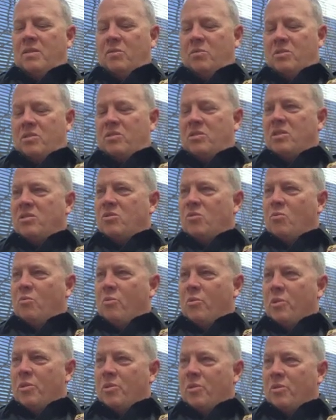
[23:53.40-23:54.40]
There was such a
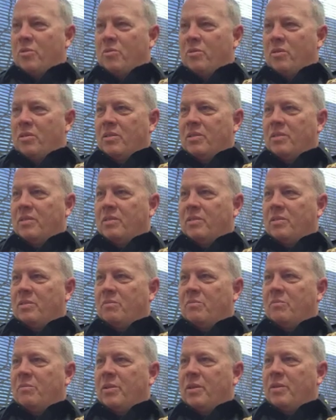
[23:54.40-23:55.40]
wound,
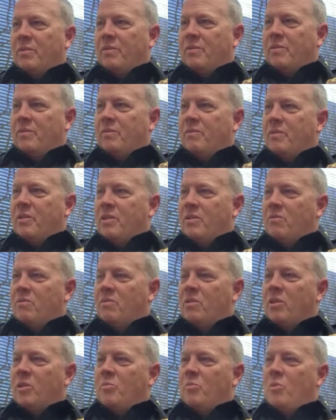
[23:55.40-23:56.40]
but mm-hmm. when you
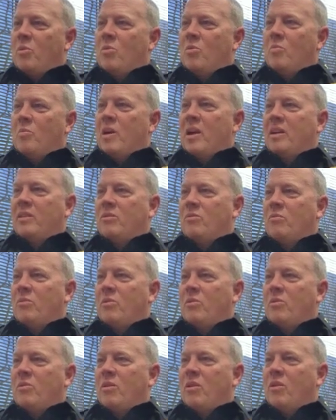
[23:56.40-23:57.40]
really pull back the
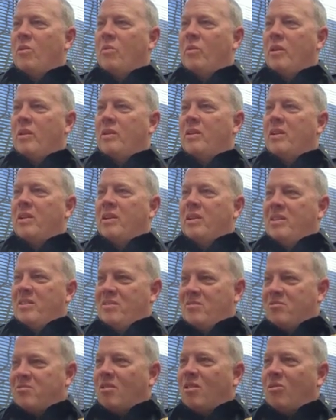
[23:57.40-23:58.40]
wound all the way,
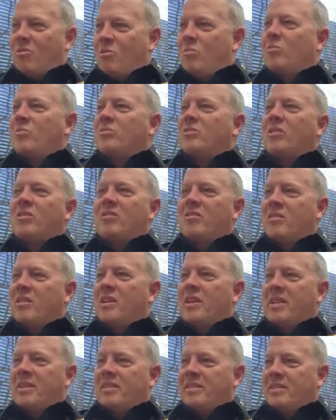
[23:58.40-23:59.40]
you saw what was
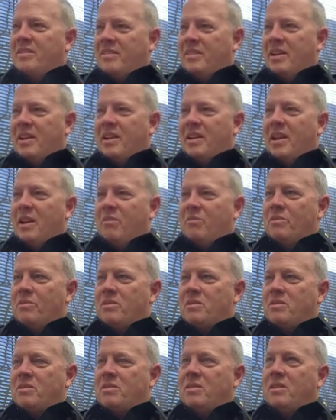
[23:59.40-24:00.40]
underneath, mm -hmm. and
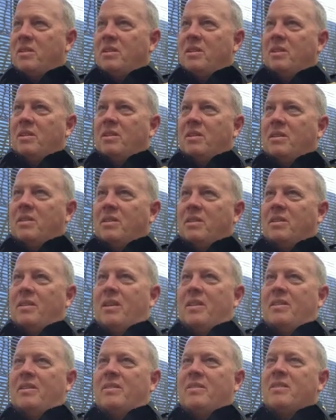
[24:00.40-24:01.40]
was
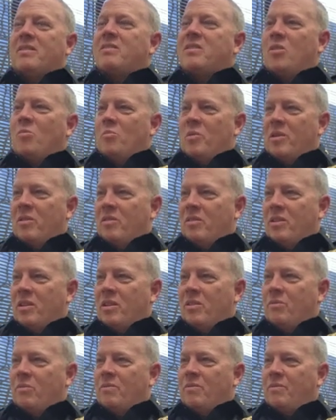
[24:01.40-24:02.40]
that this
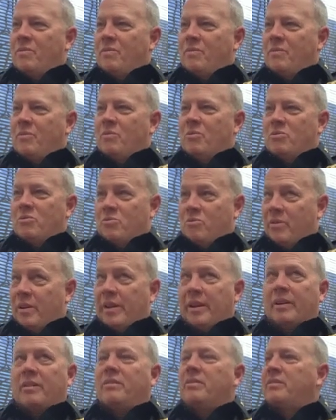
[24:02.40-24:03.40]
community was
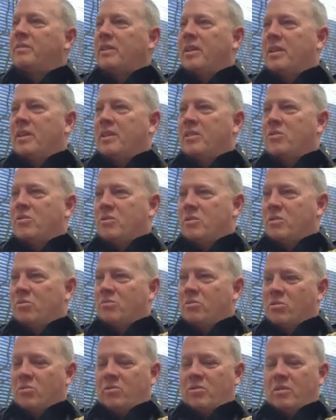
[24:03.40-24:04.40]
real, and this is the
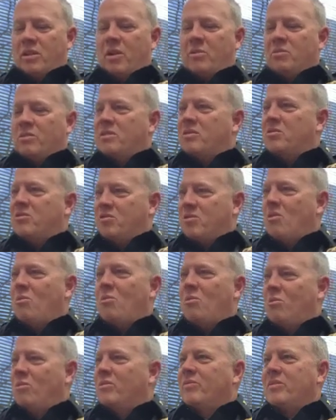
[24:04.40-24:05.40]
mm-hmm. real, that was the
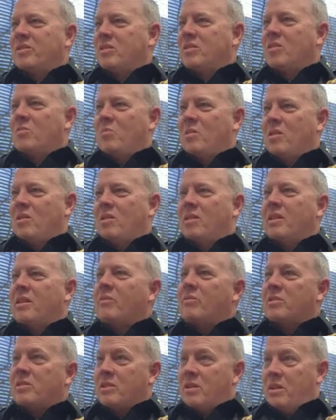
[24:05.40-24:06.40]
soul of this community
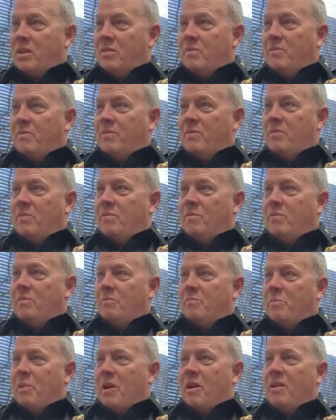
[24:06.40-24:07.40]
that was kind of
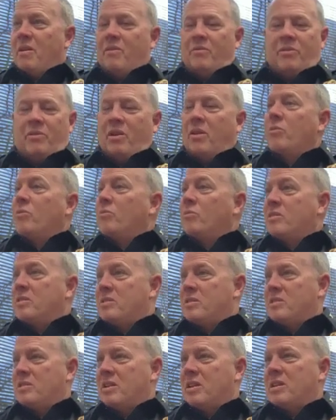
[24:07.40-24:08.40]
bared for everyone
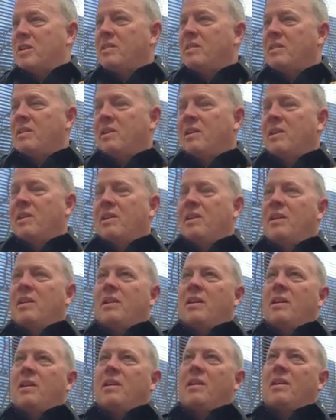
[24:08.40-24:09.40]
to see,
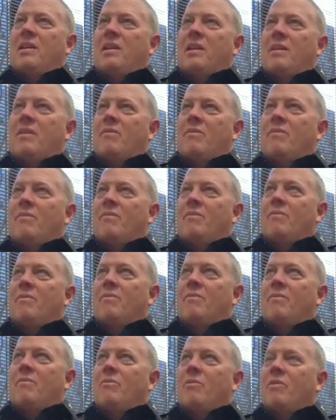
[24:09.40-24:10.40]
mm-hmm. and
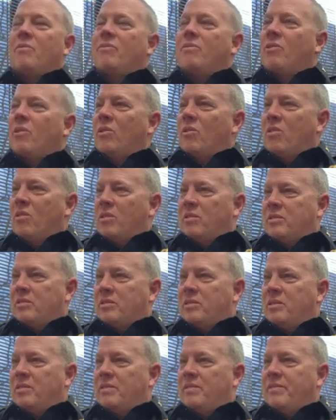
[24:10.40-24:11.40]
we
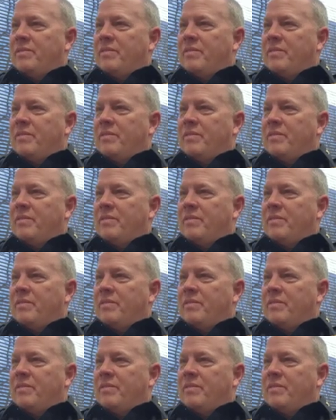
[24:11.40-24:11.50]
flourished.